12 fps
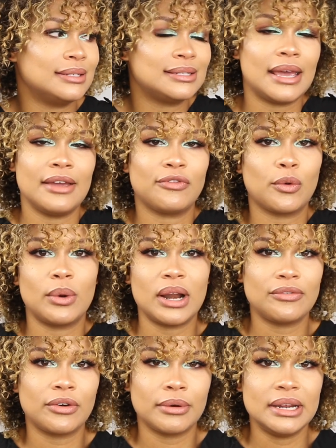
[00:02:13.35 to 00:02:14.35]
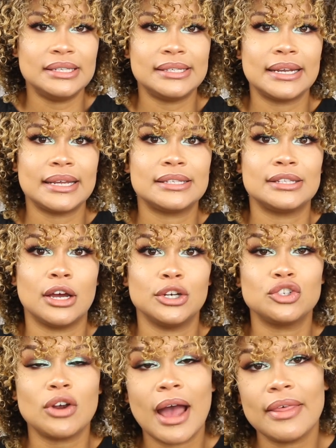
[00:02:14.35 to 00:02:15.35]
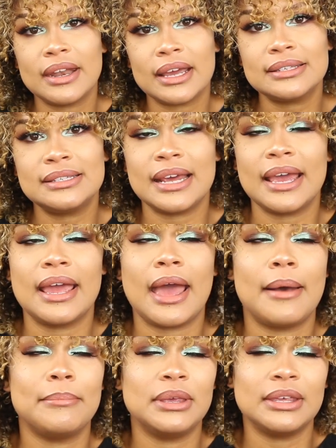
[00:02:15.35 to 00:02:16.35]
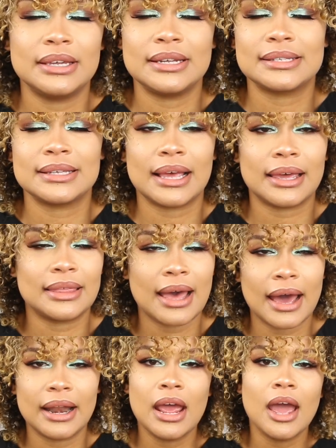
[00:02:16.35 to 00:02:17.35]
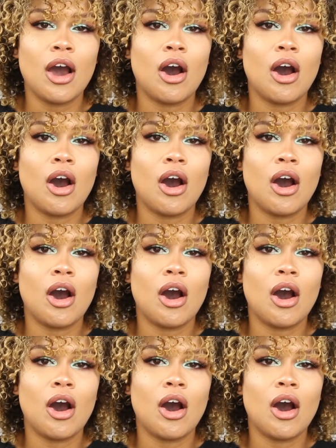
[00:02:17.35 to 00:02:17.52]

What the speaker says: say, for whatever reason it's not dry the next day. Amelia doesn't like that.